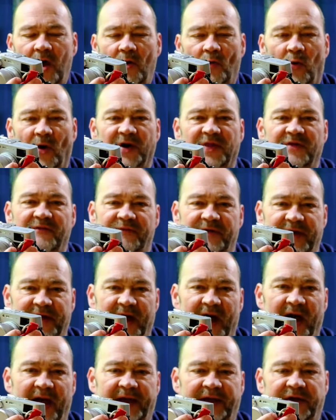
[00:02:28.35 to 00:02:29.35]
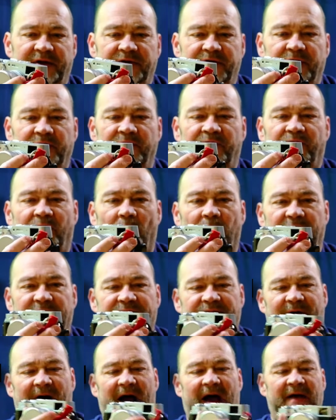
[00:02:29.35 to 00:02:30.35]
where the VI can do
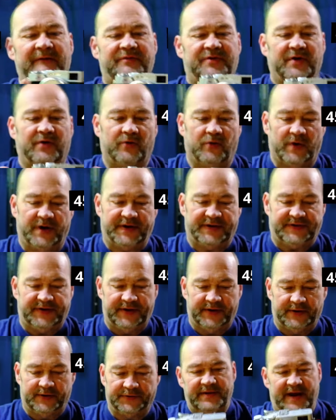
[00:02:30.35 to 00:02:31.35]
45-degree tilt.